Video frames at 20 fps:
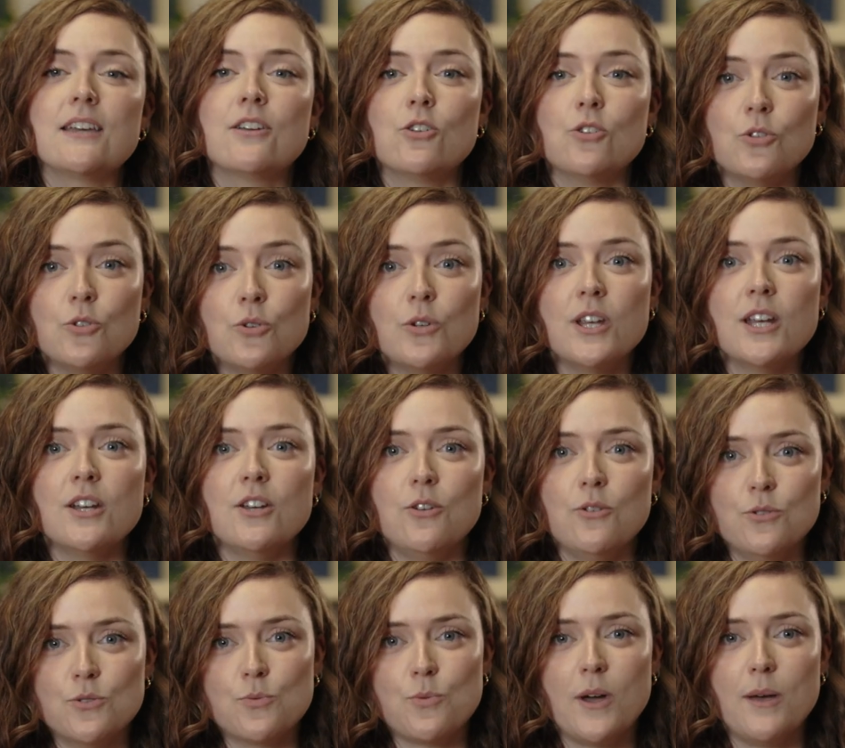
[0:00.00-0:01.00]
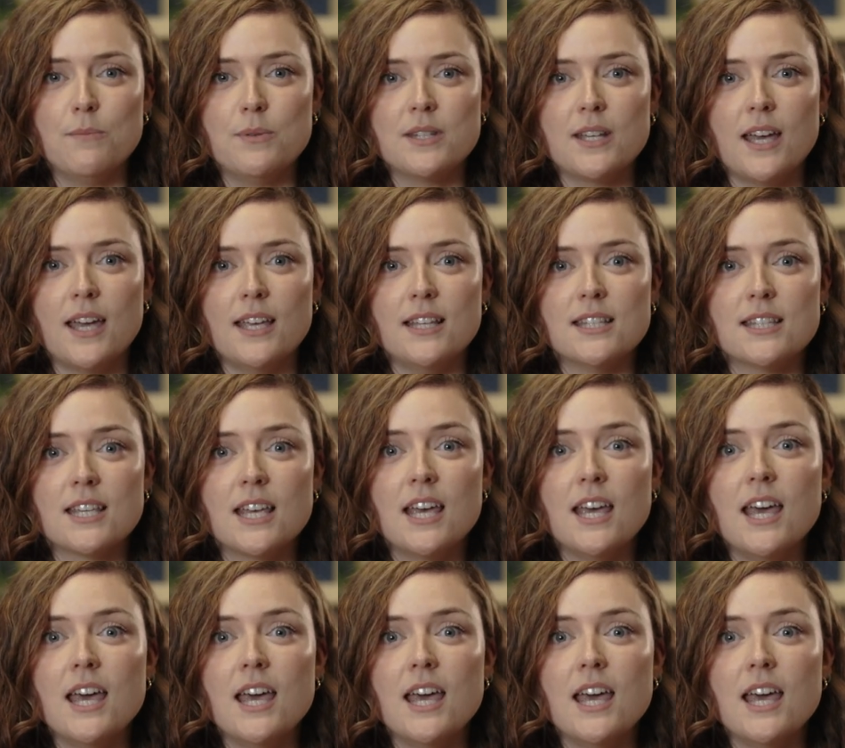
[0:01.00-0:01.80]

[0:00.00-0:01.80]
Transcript: including news websites,